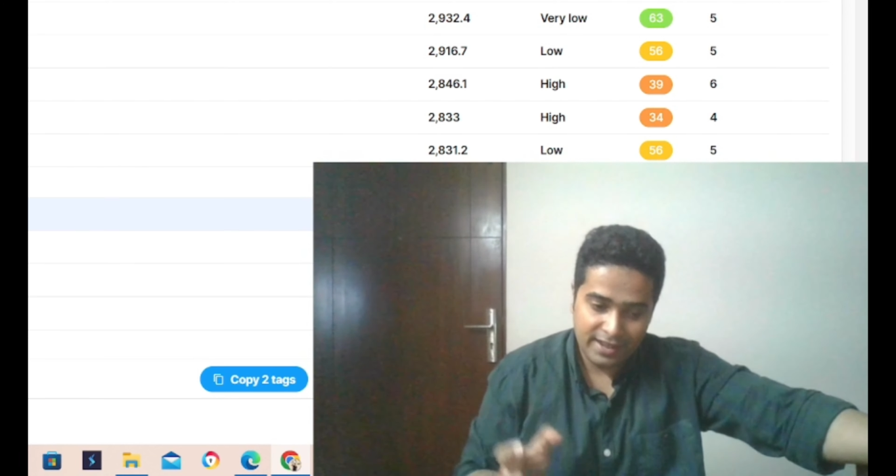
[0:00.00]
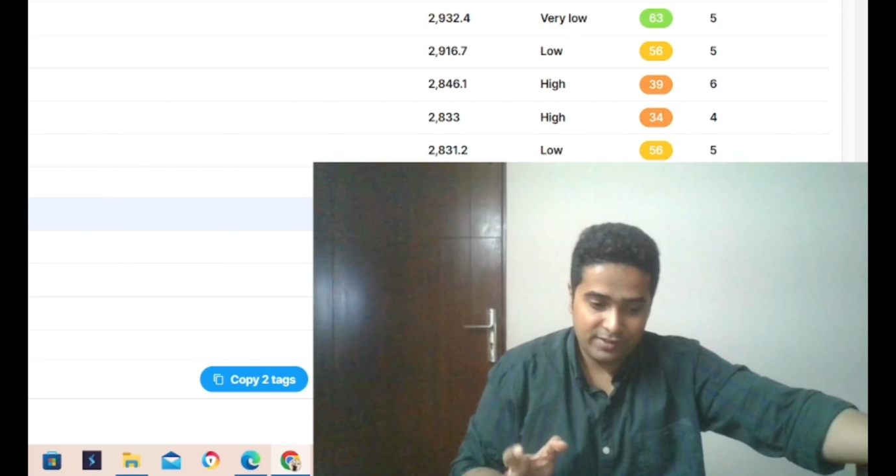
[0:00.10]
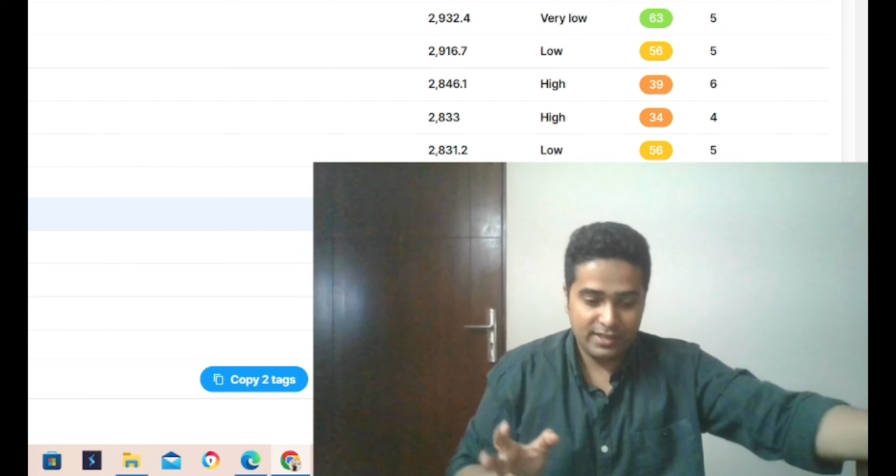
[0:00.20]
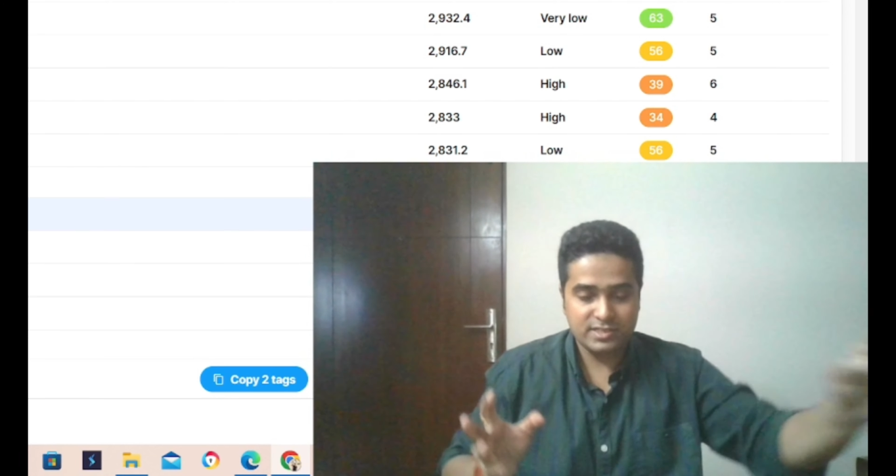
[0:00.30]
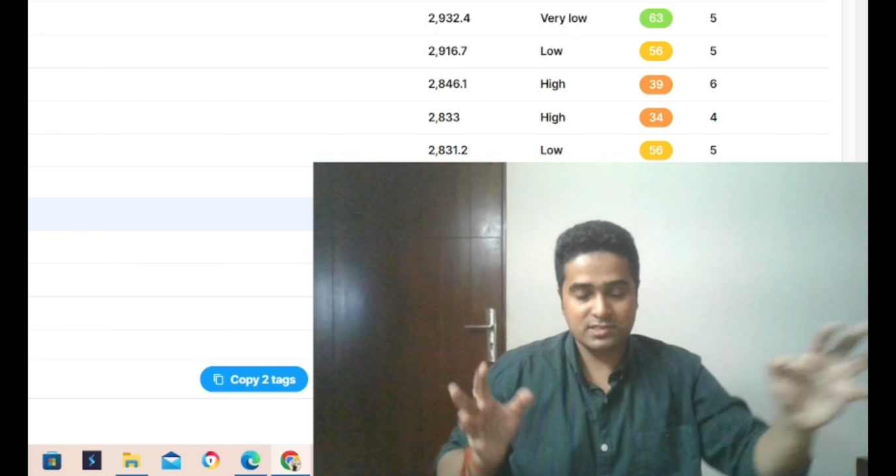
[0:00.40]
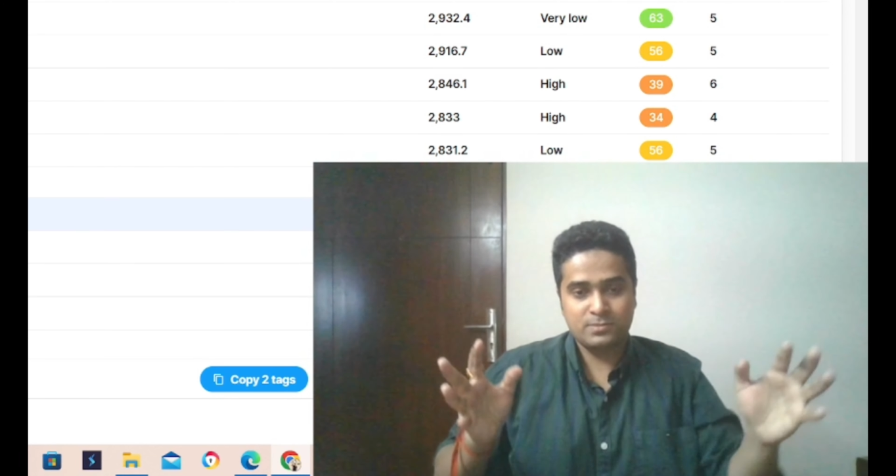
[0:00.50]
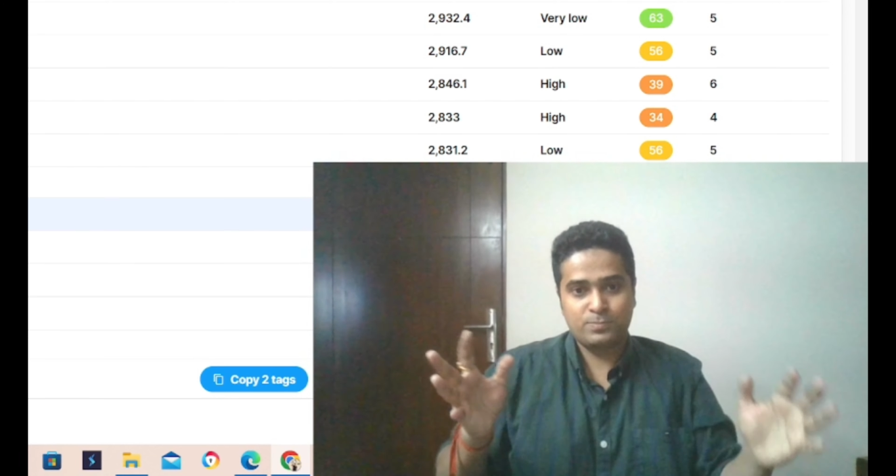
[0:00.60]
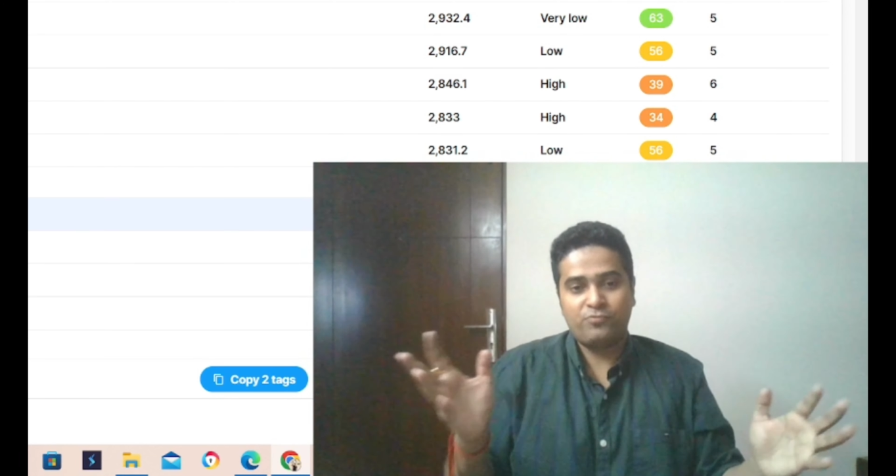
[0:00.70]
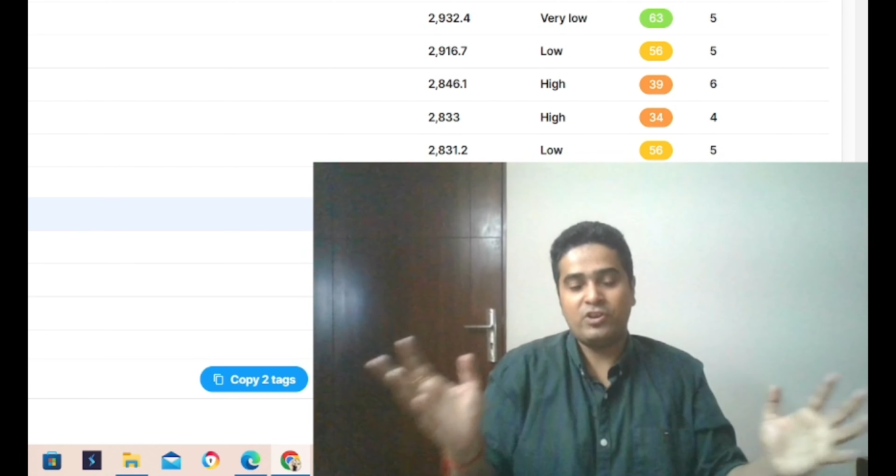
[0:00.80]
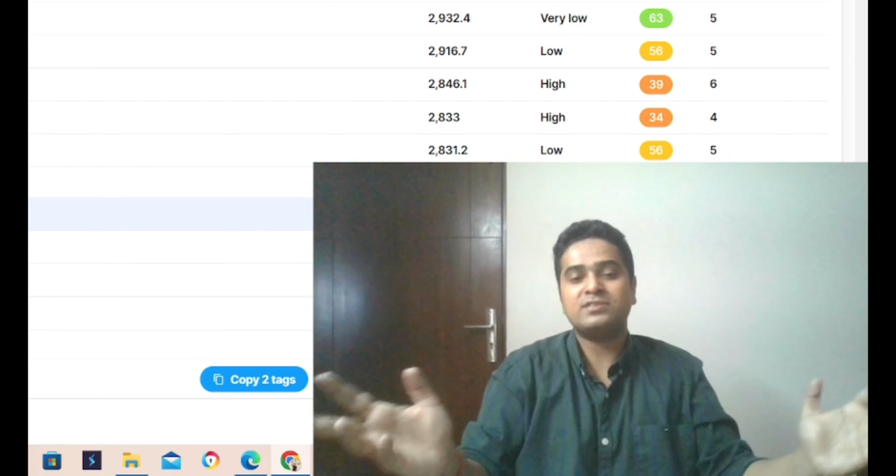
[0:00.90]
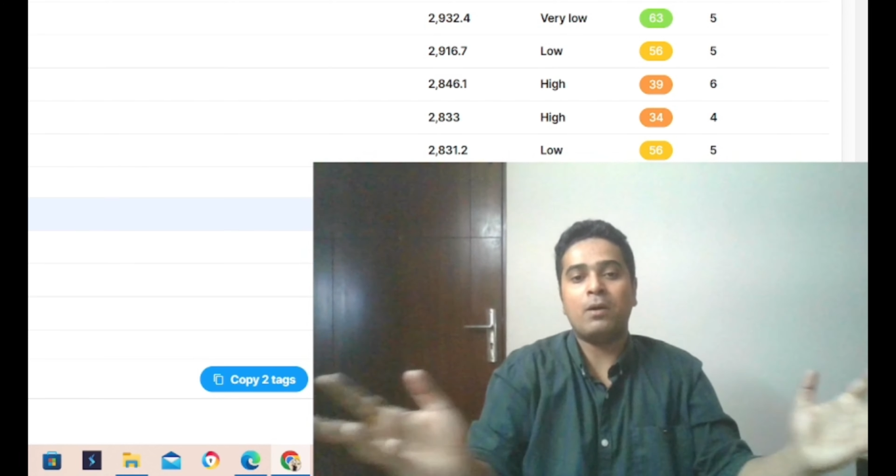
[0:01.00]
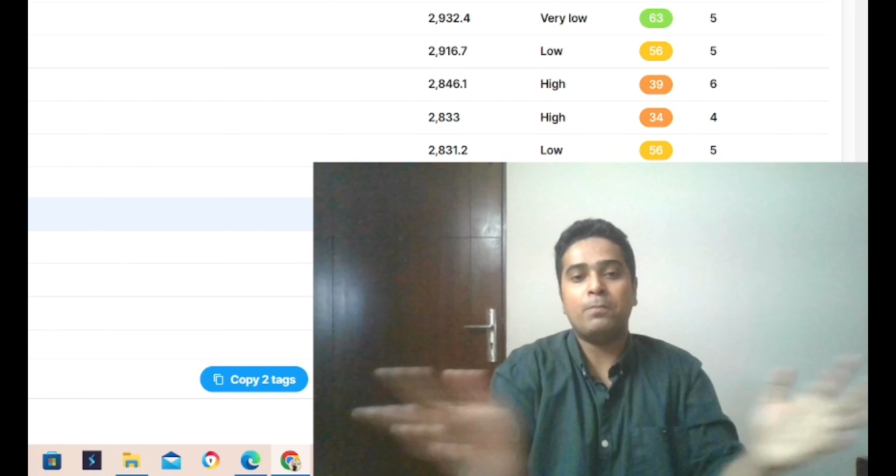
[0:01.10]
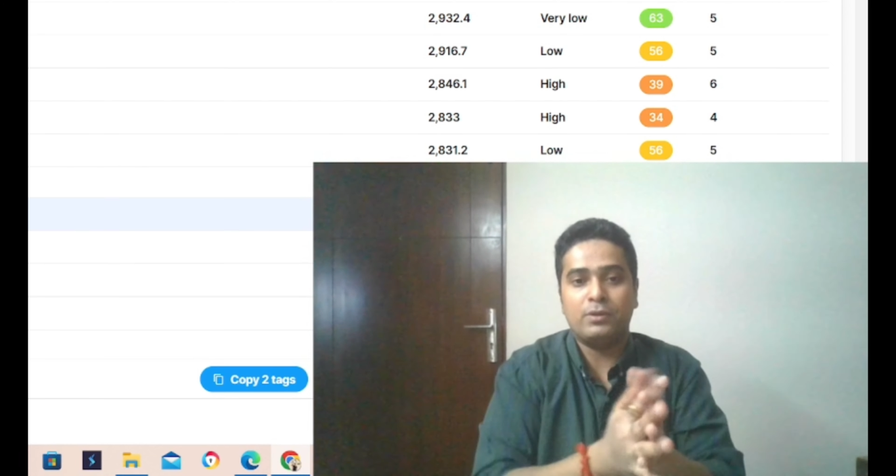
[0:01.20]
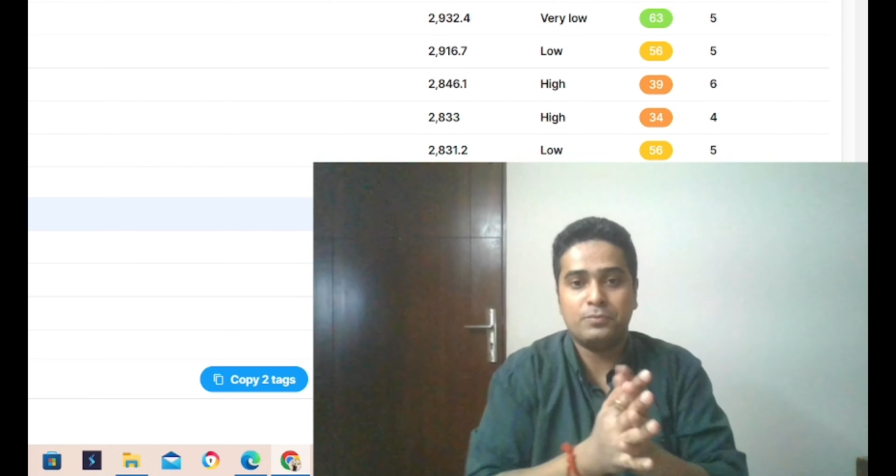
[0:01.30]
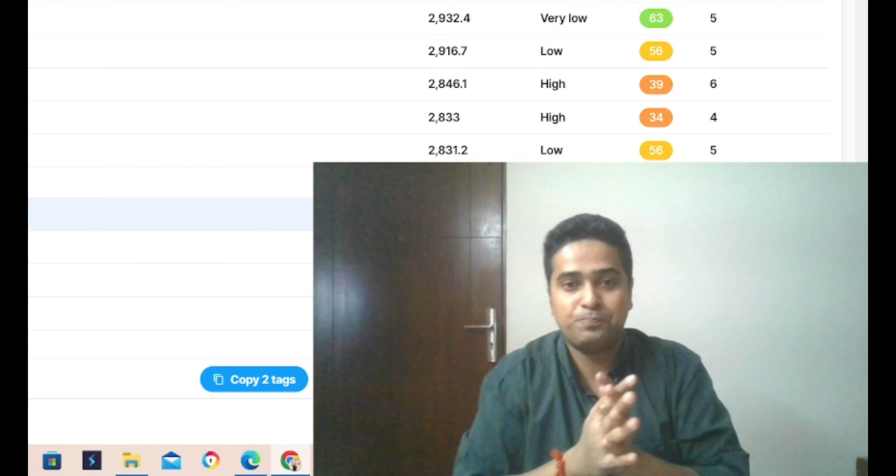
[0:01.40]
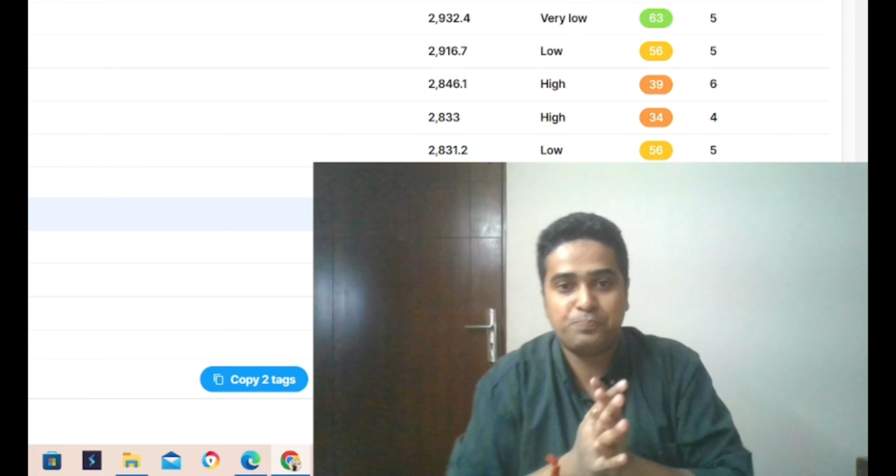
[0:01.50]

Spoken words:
like it's, for example,